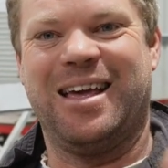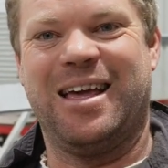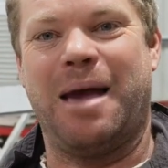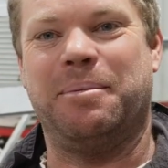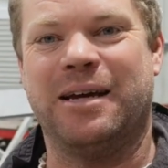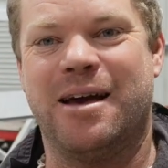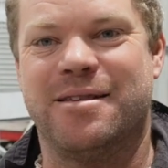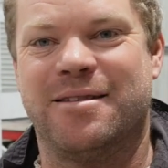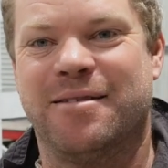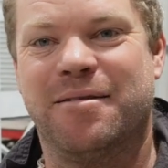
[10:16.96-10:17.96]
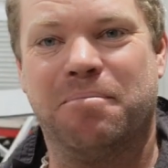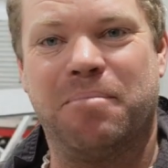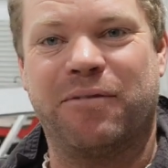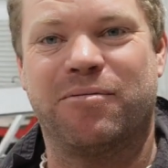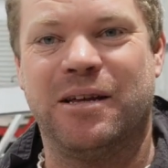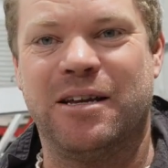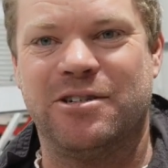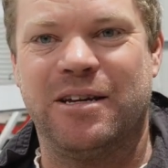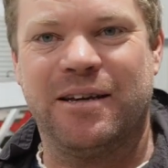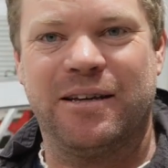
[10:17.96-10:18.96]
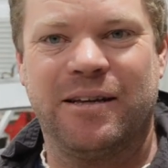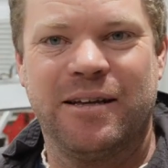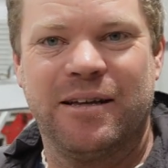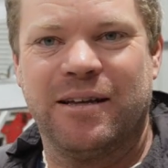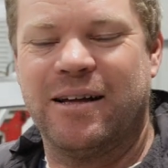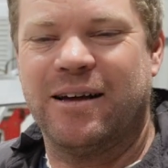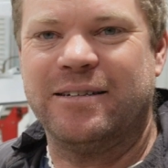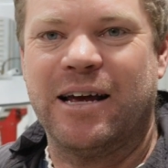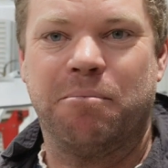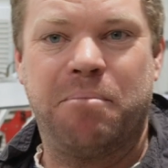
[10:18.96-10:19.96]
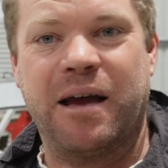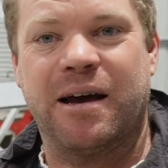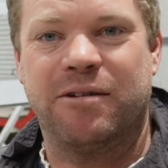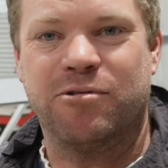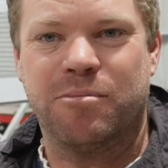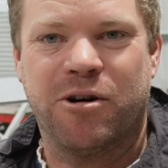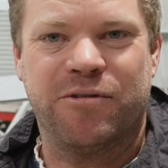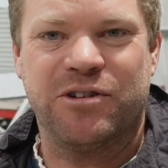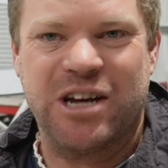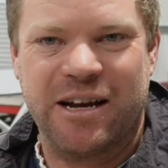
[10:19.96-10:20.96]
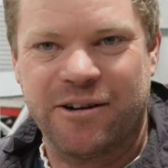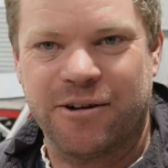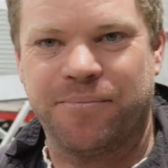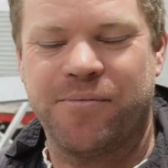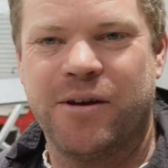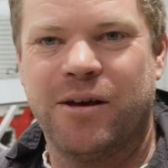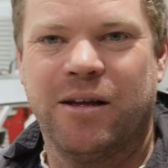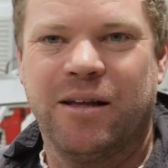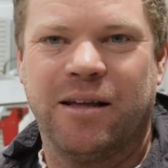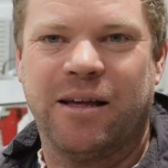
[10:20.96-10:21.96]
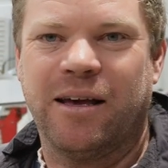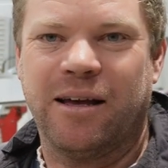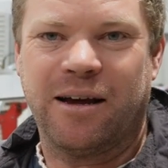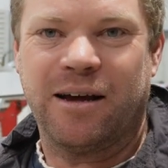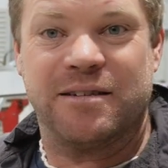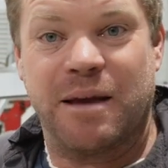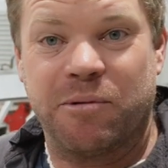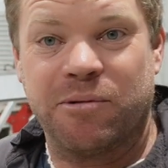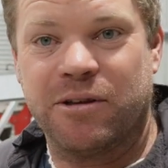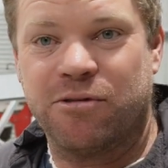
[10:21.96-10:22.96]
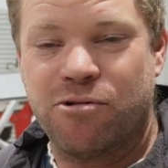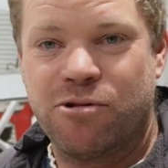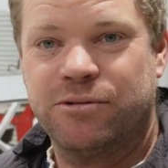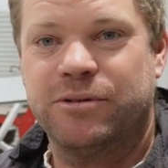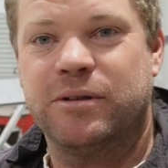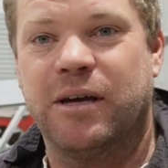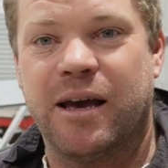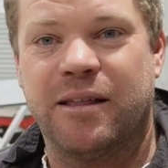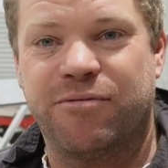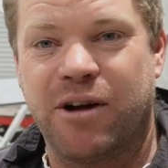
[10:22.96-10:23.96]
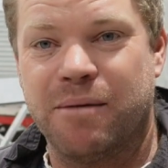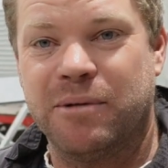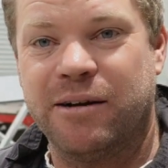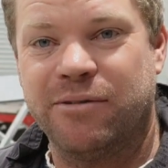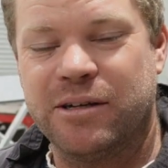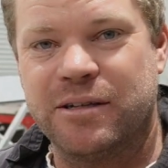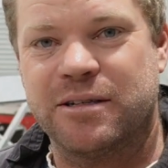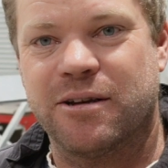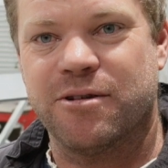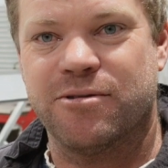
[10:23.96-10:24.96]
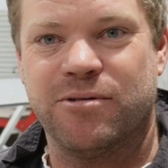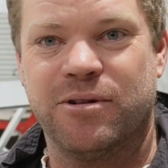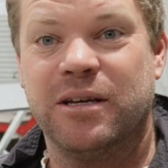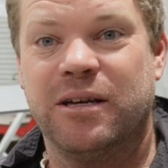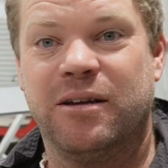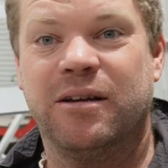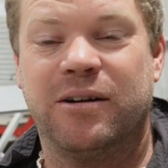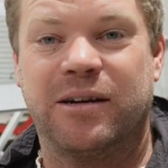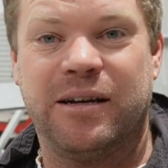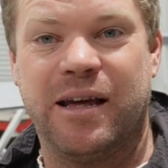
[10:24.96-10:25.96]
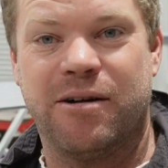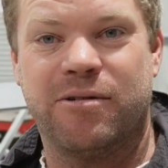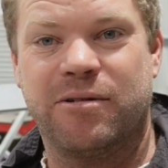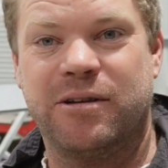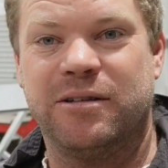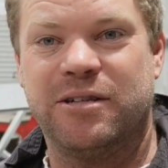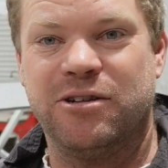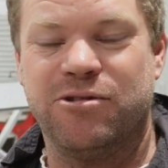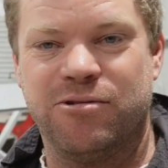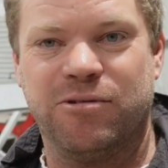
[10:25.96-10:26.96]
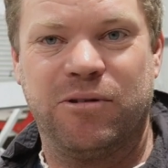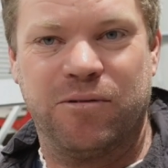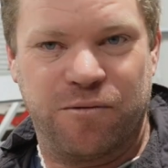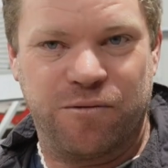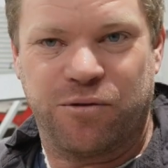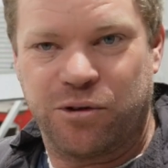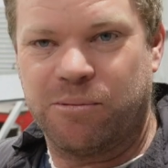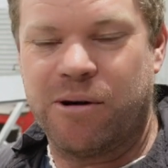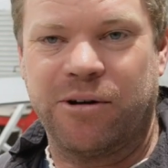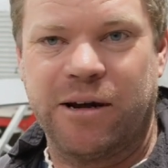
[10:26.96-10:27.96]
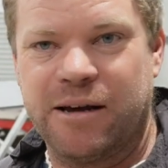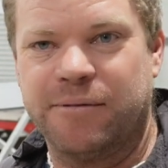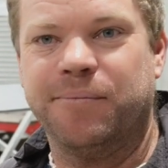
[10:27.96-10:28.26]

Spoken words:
Happy days. Back to the engineer down Packard Automotive in Jandakot, and he's happy with the door and the frame and everything, so we can now continue, fully weld it out,